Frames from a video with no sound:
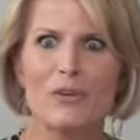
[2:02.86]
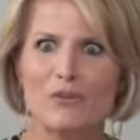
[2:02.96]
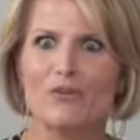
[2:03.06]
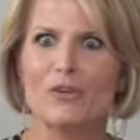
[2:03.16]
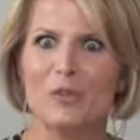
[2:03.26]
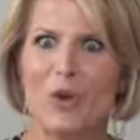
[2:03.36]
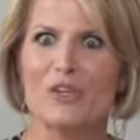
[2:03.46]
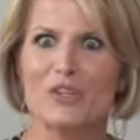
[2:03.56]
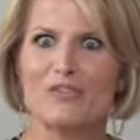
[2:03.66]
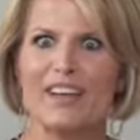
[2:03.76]
when you first
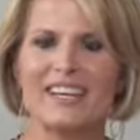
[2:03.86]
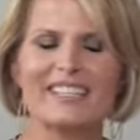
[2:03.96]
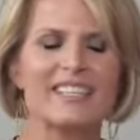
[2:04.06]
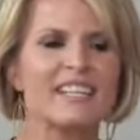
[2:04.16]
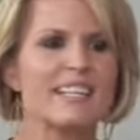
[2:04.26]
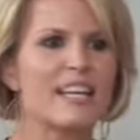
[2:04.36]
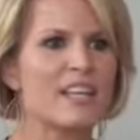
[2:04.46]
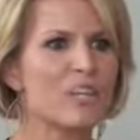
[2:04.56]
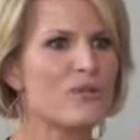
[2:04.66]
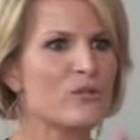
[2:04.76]
wash your face.
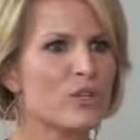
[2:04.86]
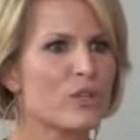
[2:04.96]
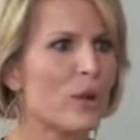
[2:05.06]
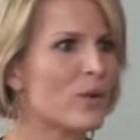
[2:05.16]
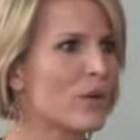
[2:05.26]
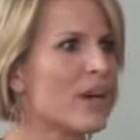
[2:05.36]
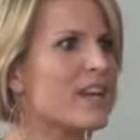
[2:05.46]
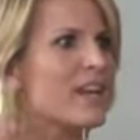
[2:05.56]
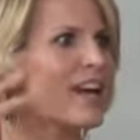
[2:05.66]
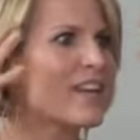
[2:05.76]
Then you use a toner
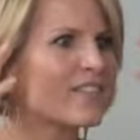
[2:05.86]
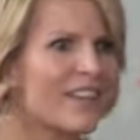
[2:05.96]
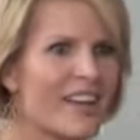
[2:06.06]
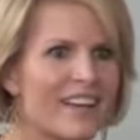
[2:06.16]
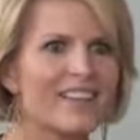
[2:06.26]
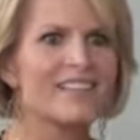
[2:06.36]
and it kind of like